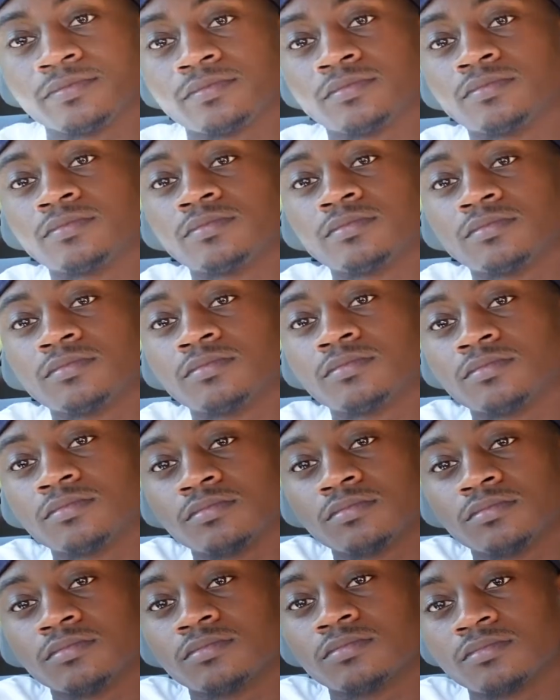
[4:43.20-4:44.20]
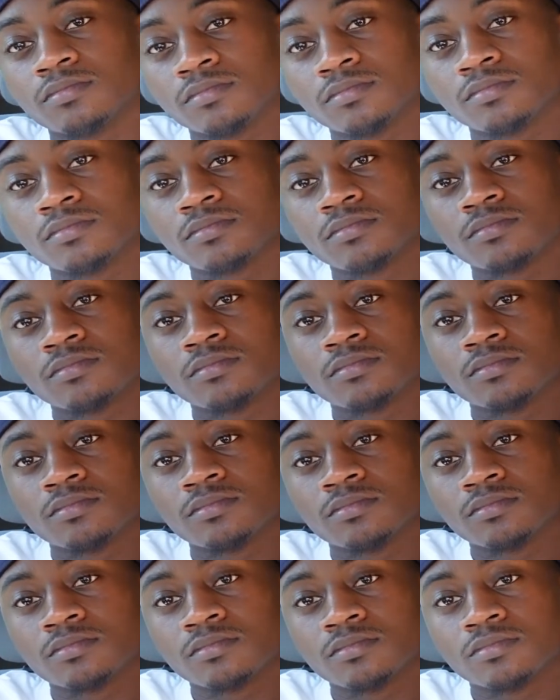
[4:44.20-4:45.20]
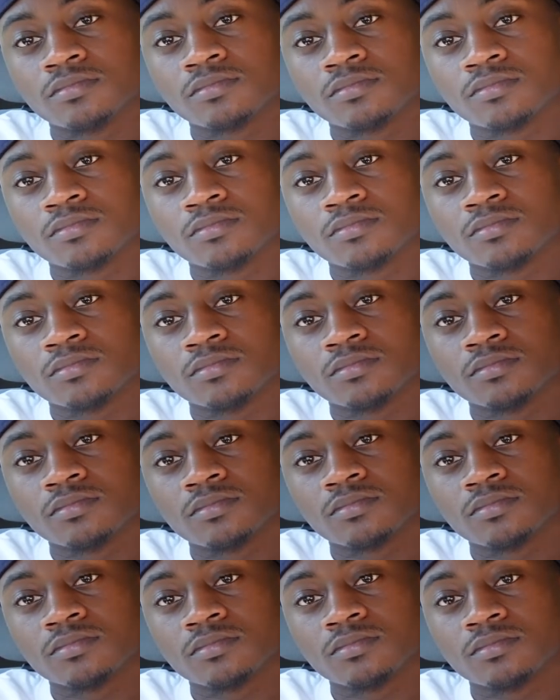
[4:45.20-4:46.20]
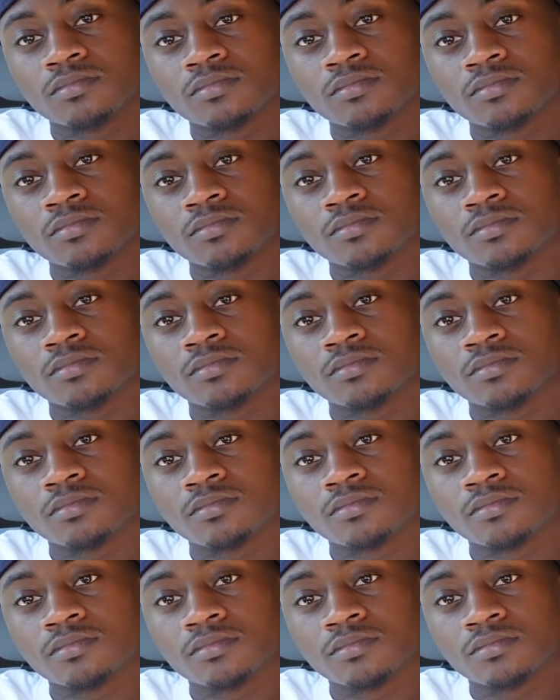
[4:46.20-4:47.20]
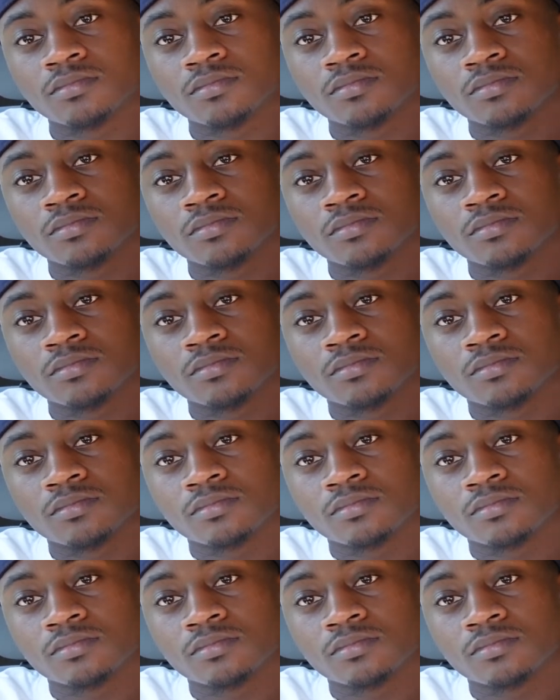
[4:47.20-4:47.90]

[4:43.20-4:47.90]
No words are spoken by the person on screen.